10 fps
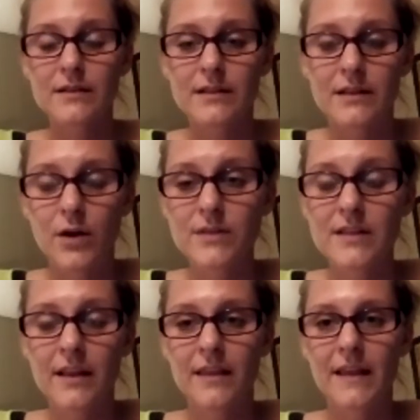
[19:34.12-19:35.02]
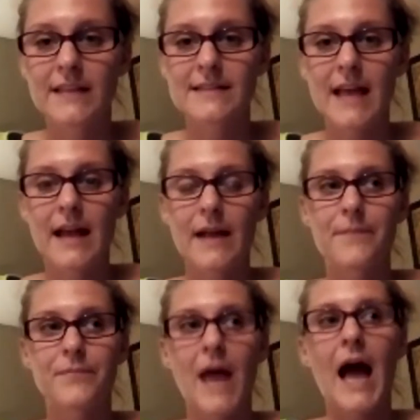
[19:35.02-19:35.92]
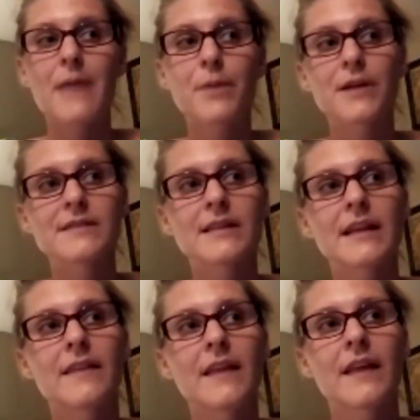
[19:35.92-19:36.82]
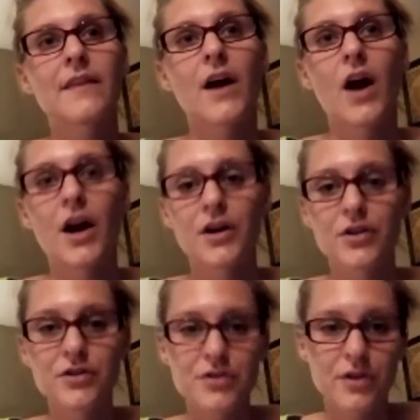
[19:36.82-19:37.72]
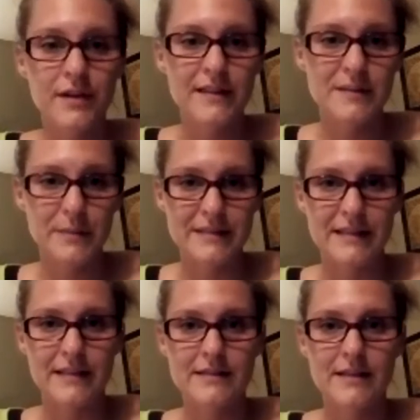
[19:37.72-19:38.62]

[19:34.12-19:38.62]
those are the things that I personally think that are crucial in this business.